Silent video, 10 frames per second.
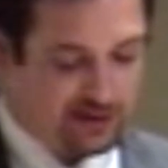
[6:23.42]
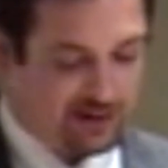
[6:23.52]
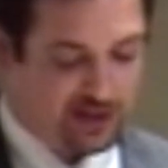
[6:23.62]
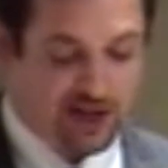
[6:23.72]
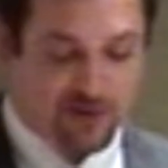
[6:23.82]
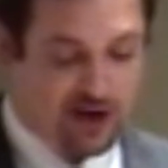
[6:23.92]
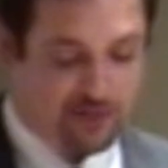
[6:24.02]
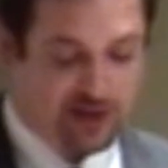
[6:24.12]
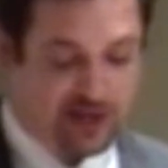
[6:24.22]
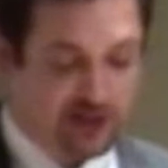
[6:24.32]
The key
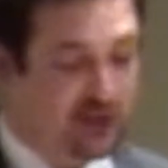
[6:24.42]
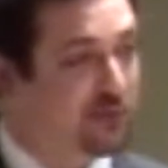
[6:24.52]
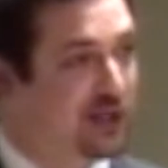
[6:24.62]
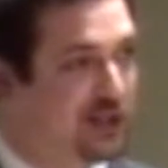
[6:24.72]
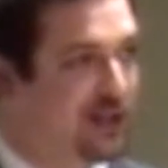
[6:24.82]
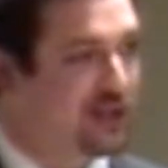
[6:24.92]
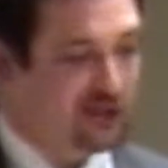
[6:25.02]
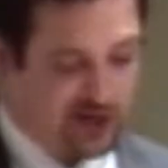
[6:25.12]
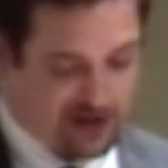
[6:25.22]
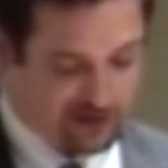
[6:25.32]
recommendations, we
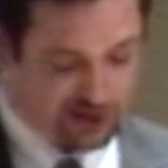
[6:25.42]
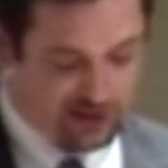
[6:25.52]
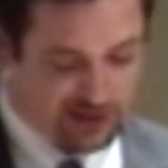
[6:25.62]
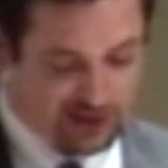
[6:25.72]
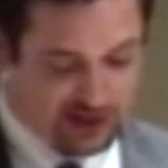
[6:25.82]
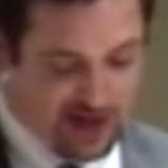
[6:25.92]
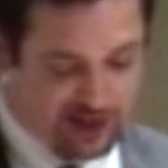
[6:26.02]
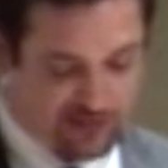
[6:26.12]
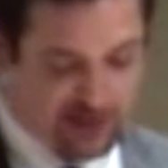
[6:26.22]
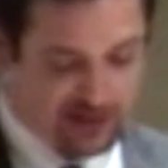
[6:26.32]
discussed challenging the
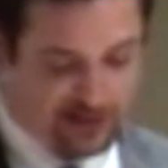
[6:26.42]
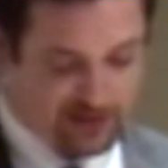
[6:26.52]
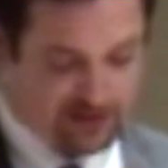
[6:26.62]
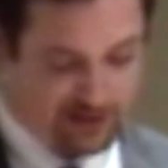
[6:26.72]
assessment,